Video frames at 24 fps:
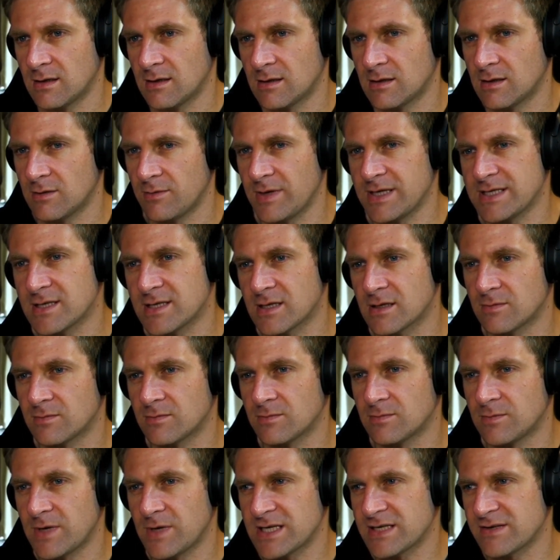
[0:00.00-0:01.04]
reason the
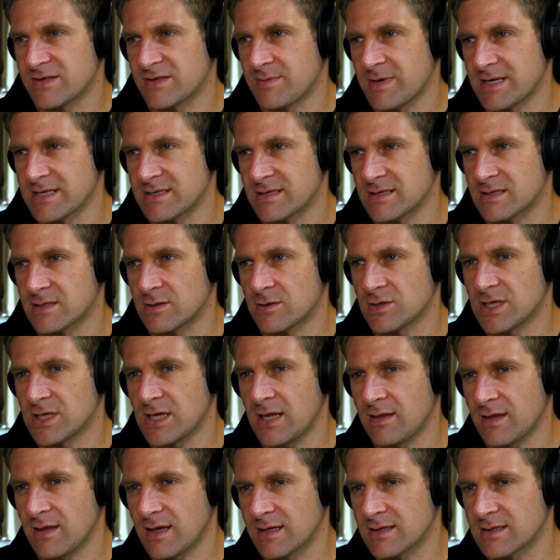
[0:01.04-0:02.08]
Redshift-Space distortion-y
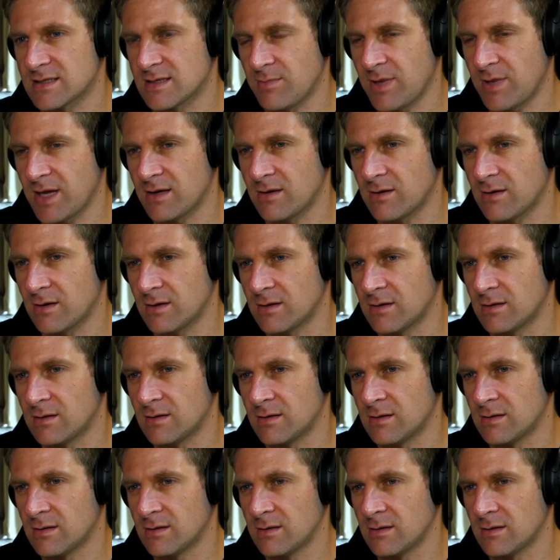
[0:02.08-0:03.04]
things depend on